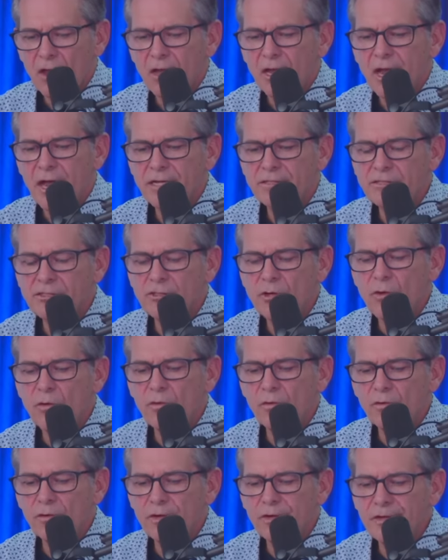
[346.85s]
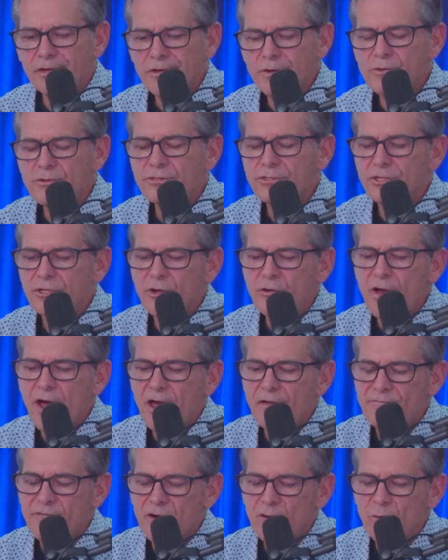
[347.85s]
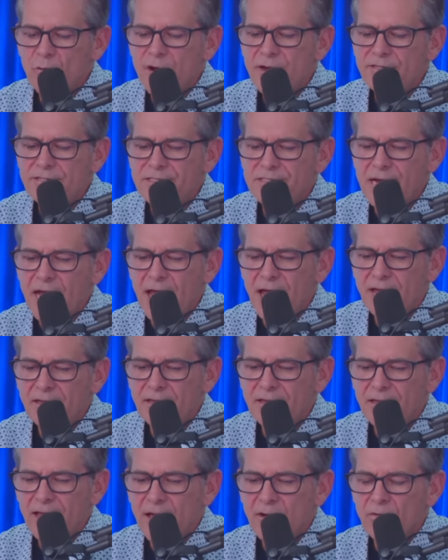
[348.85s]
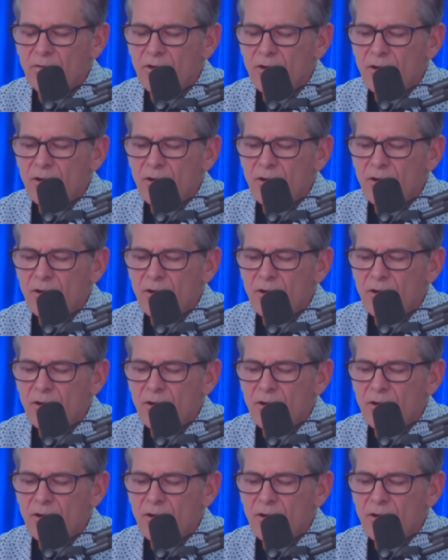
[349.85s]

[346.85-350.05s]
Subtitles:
And so you have a great stat that